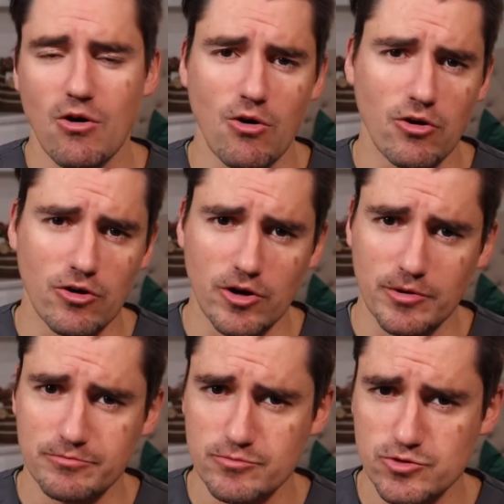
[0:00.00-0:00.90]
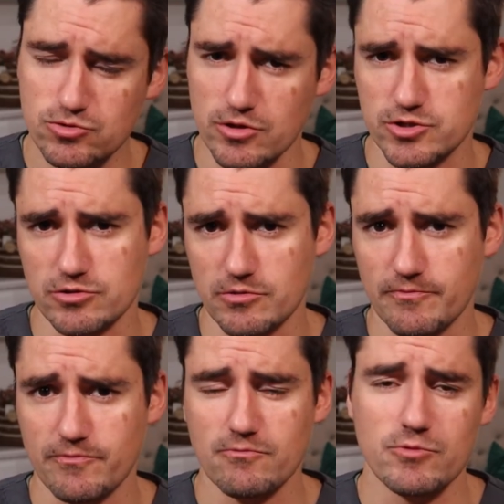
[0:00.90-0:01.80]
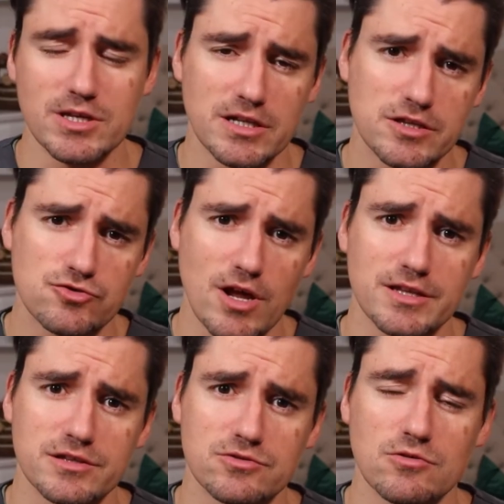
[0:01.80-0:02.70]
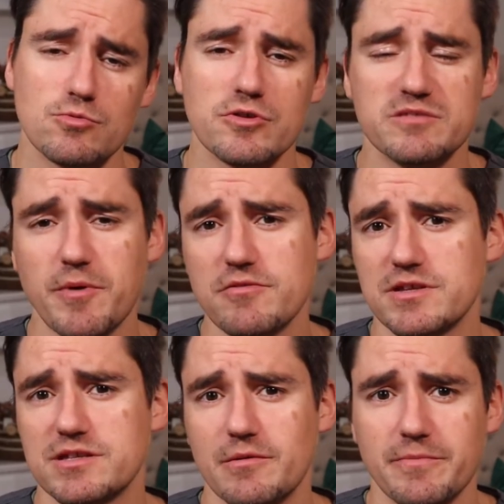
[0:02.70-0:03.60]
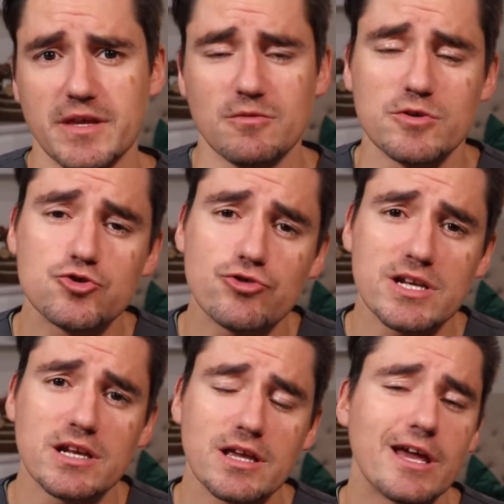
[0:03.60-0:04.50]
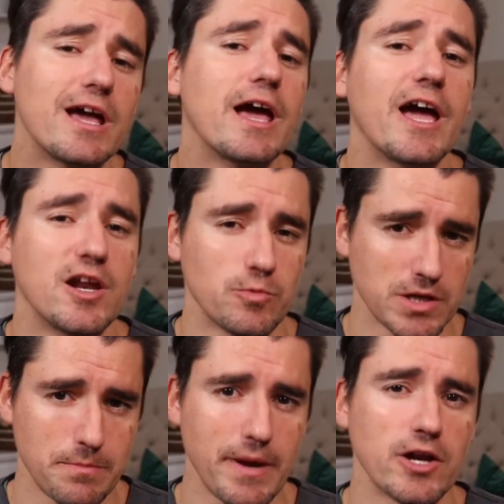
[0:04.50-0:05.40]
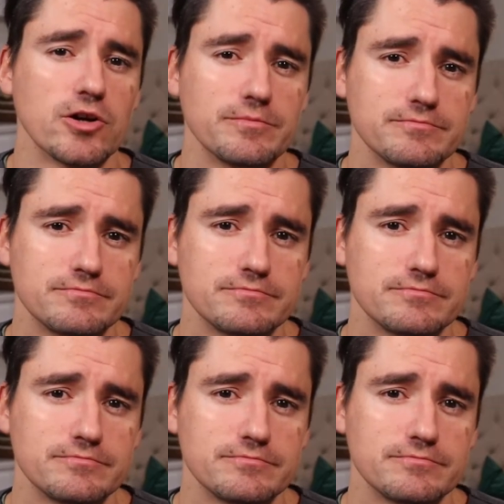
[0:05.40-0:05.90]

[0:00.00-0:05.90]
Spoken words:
are short-term. We get stressed or we're exposed to something, we treat it, and we get better.